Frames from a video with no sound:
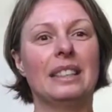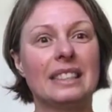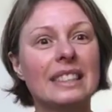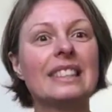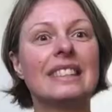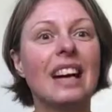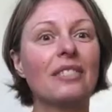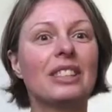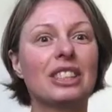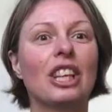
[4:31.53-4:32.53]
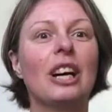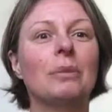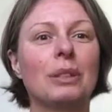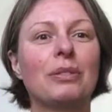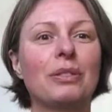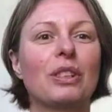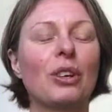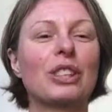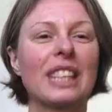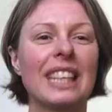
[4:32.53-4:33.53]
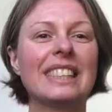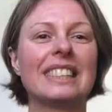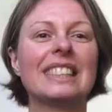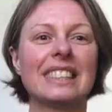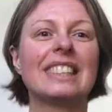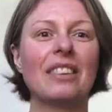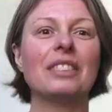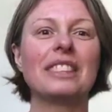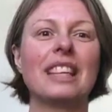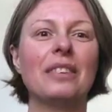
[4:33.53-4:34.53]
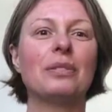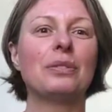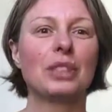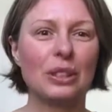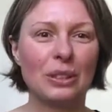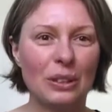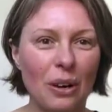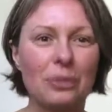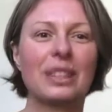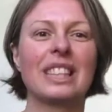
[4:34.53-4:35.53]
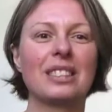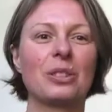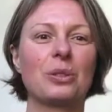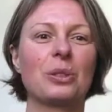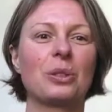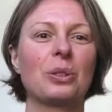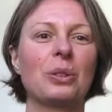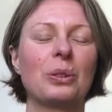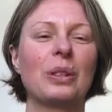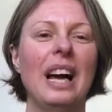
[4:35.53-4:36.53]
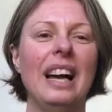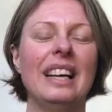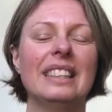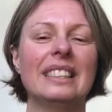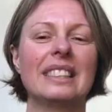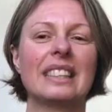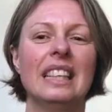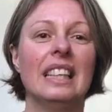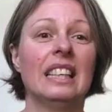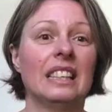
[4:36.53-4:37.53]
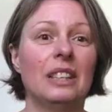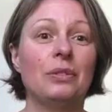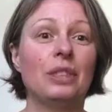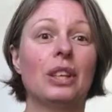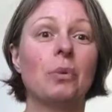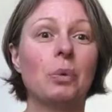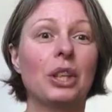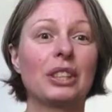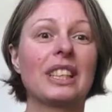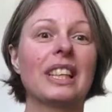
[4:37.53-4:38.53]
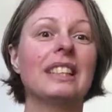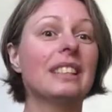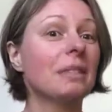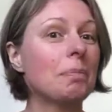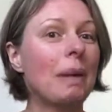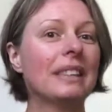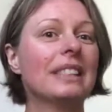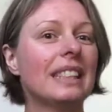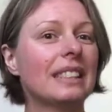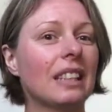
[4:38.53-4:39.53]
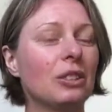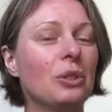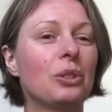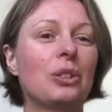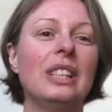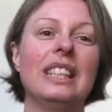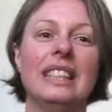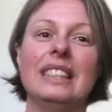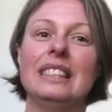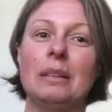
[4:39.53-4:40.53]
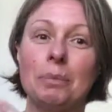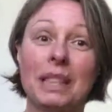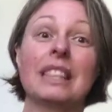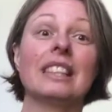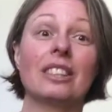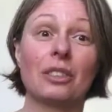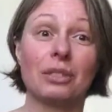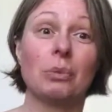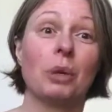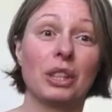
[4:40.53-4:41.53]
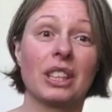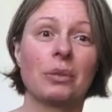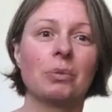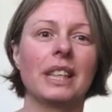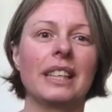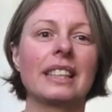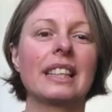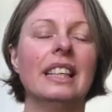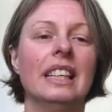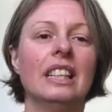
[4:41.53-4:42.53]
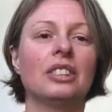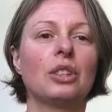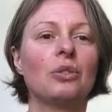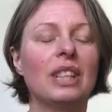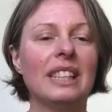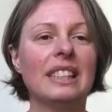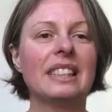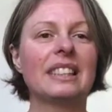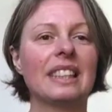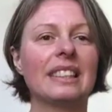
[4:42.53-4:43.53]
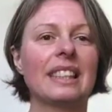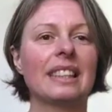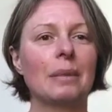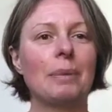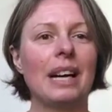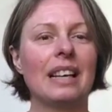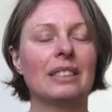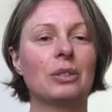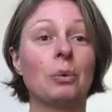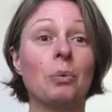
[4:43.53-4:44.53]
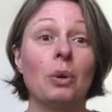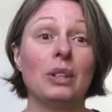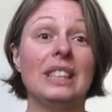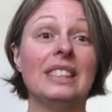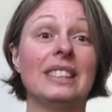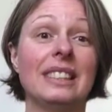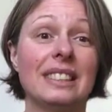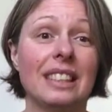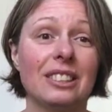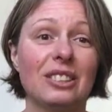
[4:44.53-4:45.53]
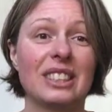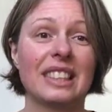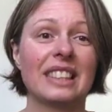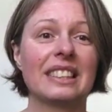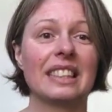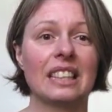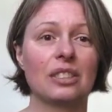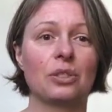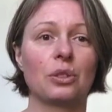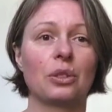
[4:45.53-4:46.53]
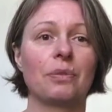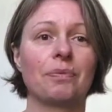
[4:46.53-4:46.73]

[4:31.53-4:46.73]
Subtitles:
It's another term. If you've got kids, it's another term for you of kids to school. And if you're working, Mondays are usually the beginning of the working week. So really thinking about what is it that you're saying yes to,